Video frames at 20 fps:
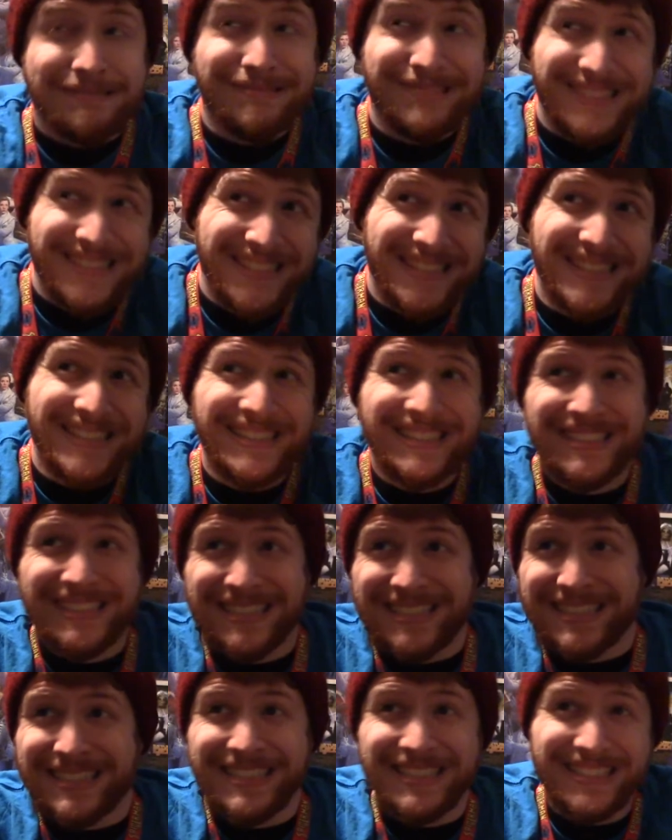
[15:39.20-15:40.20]
Not
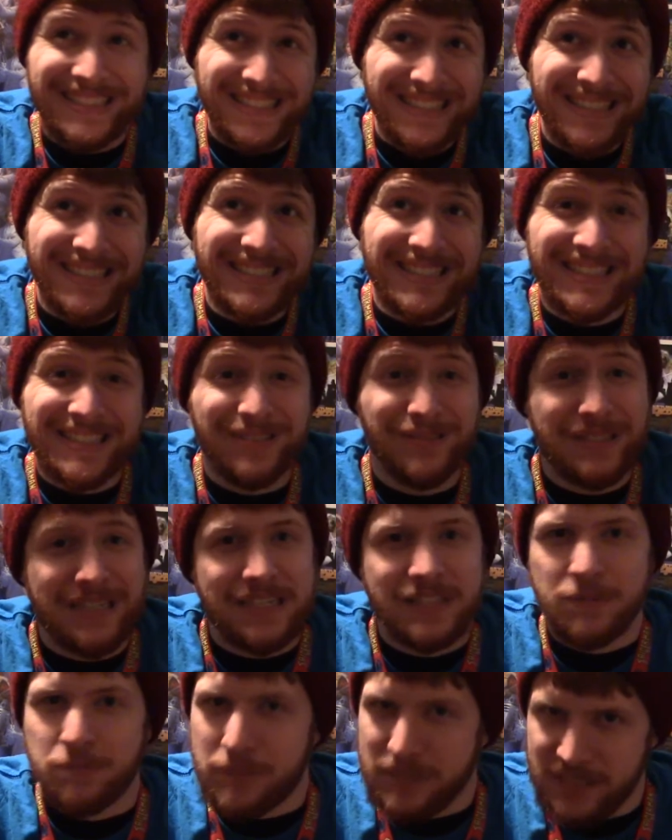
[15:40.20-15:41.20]
exactly seeing how
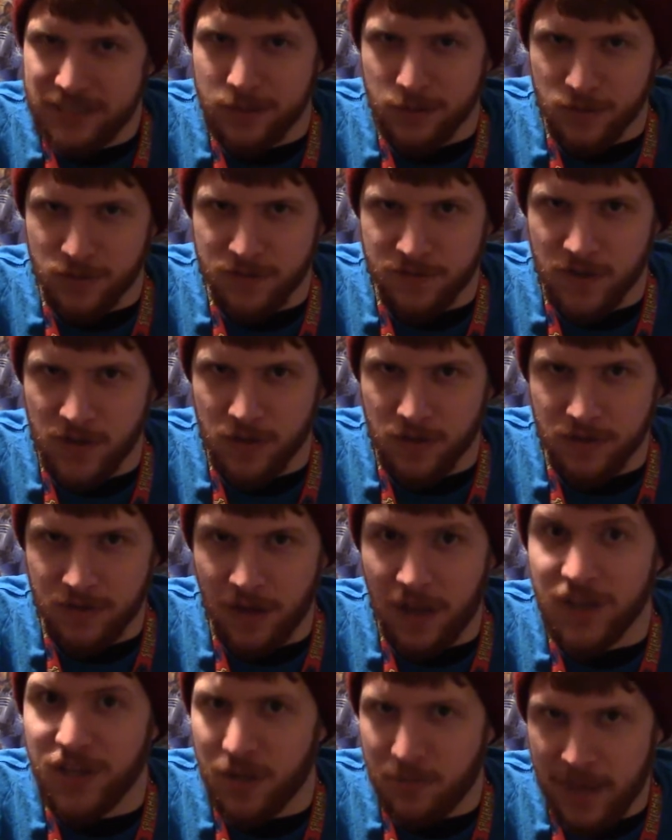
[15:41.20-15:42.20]
that's Peter's
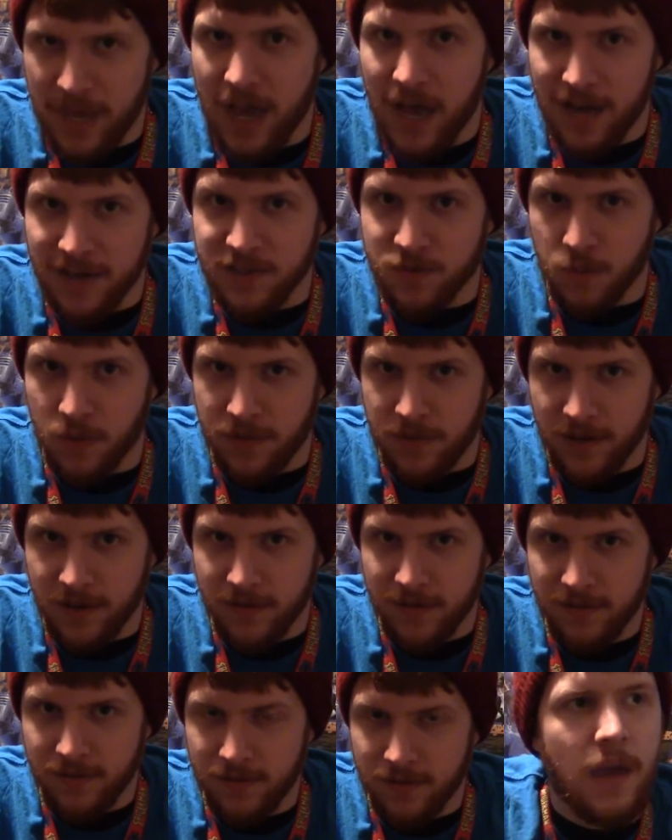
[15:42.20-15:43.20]
fault, to be honest with you.
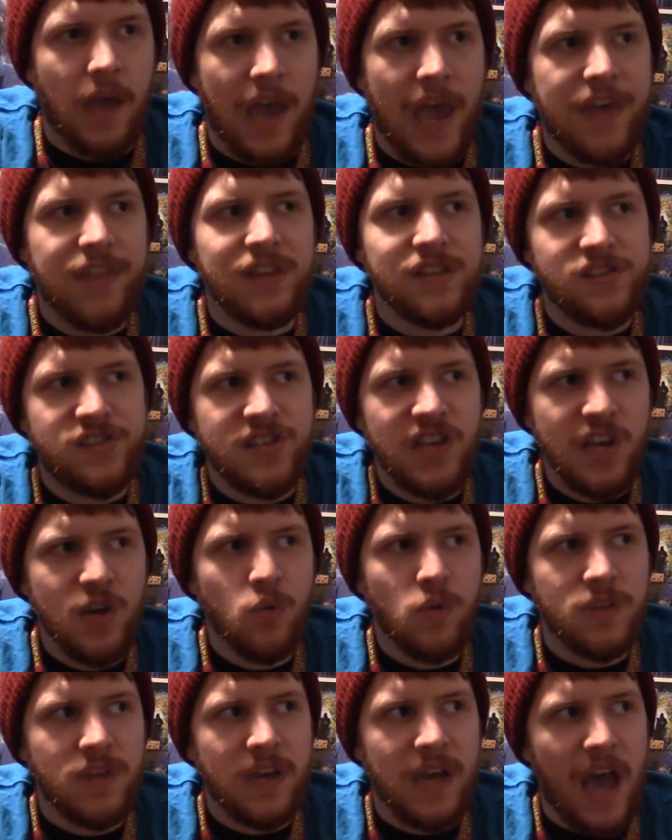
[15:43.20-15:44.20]
And then seeing
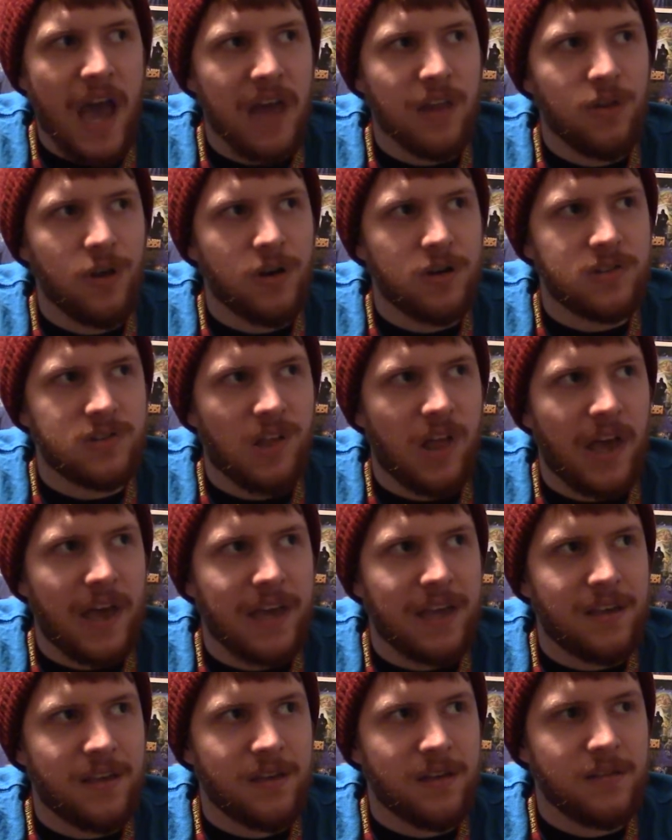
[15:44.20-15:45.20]
what the guy looks
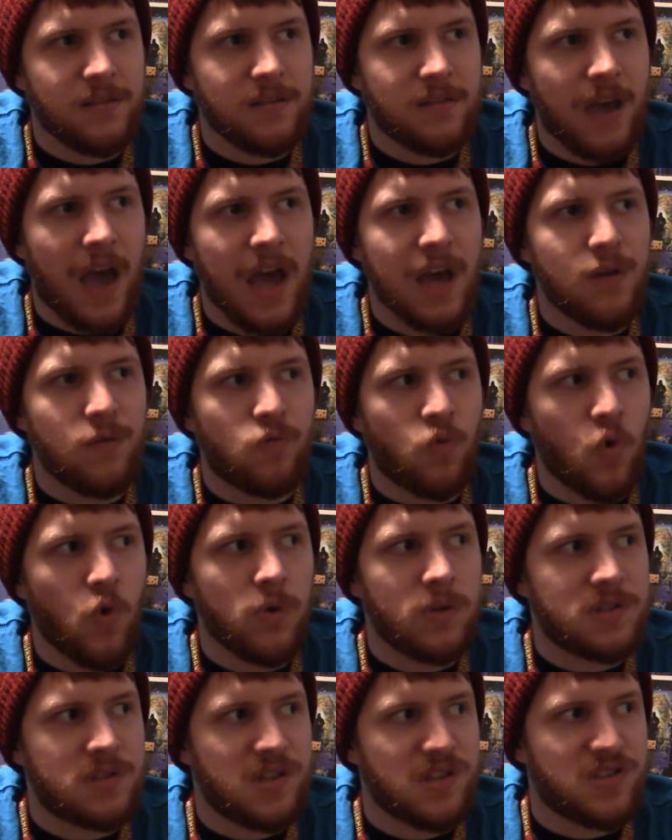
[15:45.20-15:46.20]
like kind of
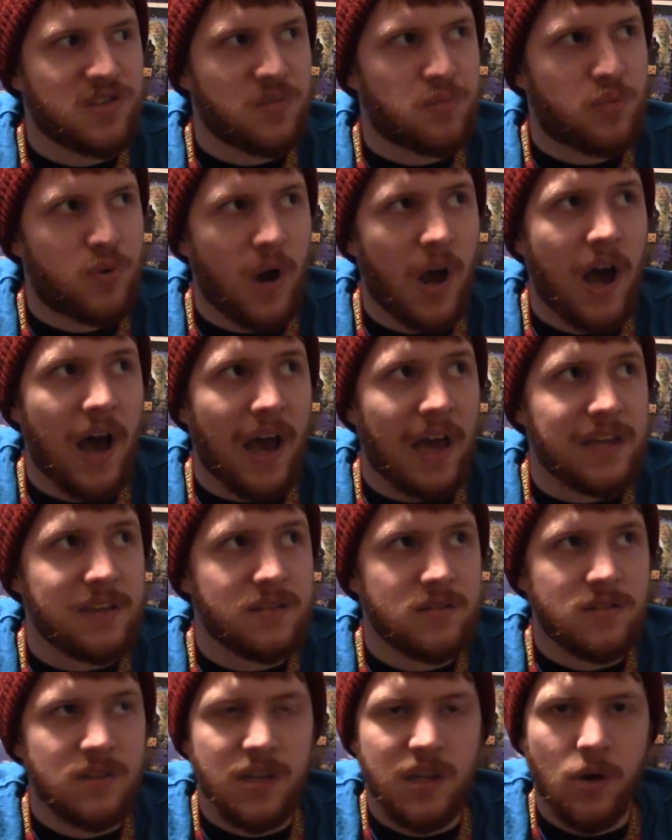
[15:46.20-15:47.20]
ruins the
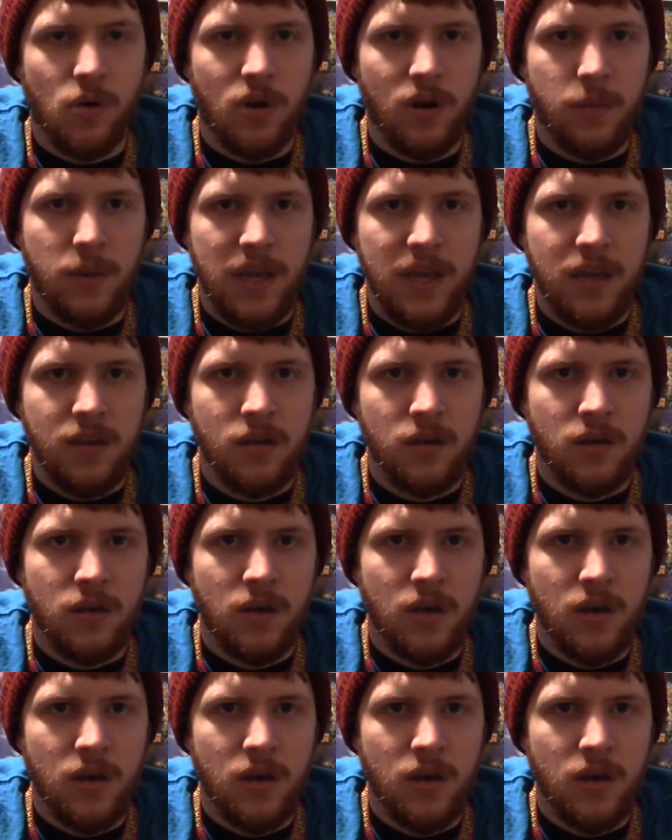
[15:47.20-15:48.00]
surprise, you know what I mean?